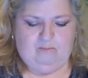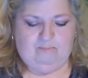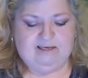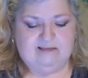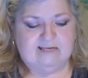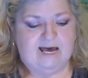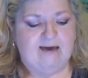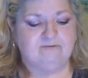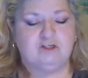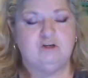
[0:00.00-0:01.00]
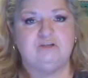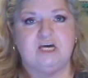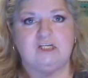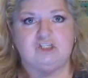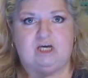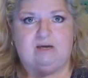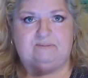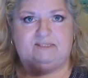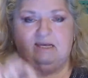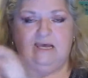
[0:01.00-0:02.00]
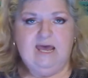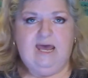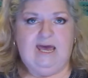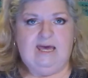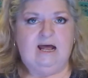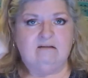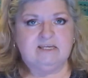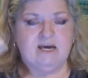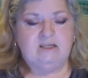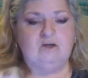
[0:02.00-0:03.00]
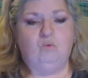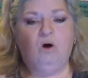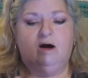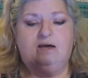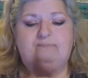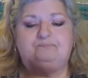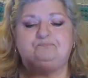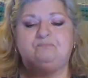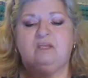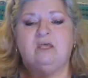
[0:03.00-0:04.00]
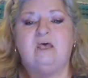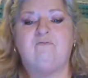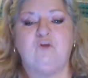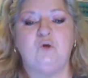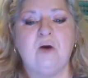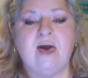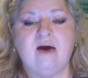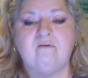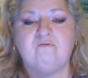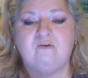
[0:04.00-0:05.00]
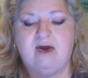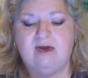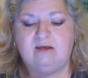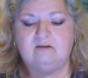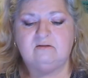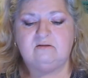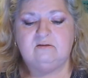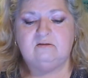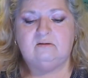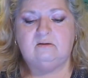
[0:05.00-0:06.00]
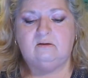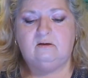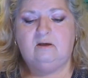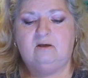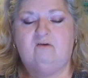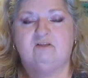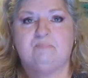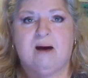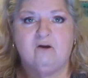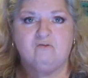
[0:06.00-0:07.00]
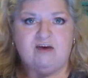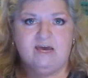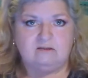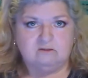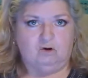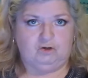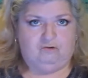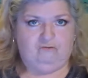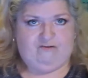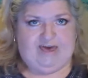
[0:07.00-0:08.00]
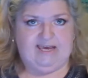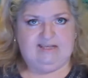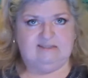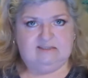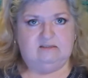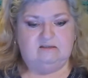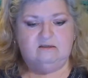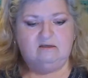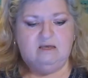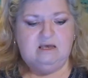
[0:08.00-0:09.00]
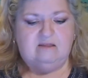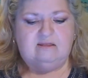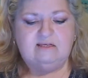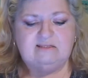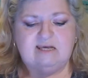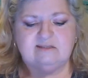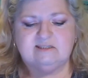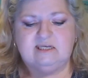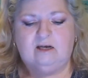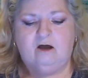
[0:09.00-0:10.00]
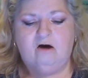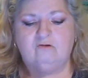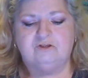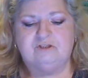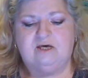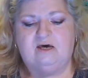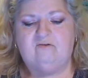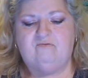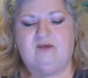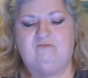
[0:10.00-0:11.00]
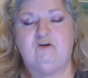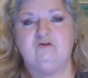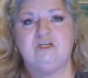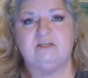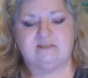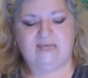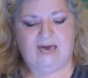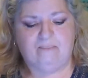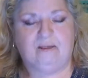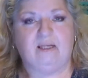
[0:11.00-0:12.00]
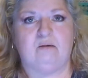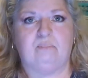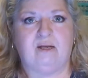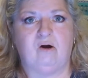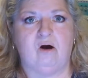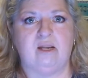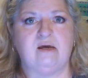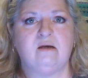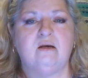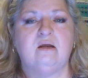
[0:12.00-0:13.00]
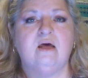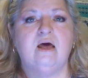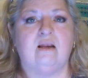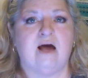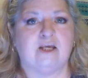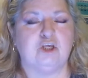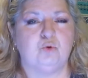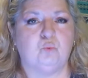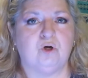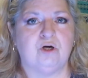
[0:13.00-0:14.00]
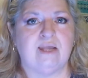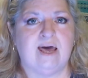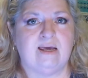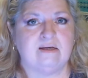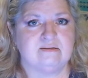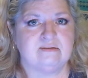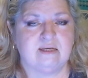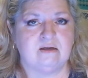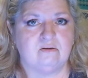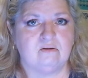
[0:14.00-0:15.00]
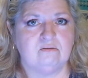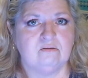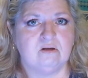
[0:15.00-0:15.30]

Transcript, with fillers: because I have to do touch-ups. And I'll tell you what, if you have veins, spider veins on your face, this Estee Lauder stuff, if you just tap a little bit on it, like you would a concealer,